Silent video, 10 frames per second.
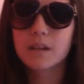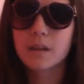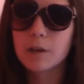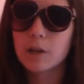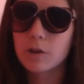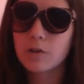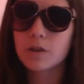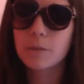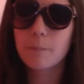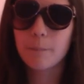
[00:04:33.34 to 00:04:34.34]
Luke
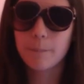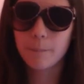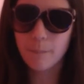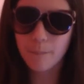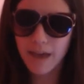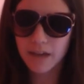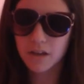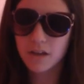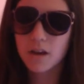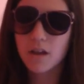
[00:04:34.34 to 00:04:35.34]
and
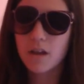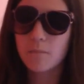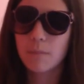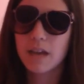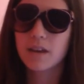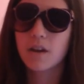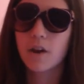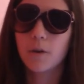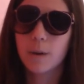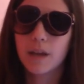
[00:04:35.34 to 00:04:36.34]
Megan, me and
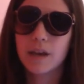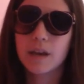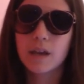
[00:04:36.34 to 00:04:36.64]
Owen.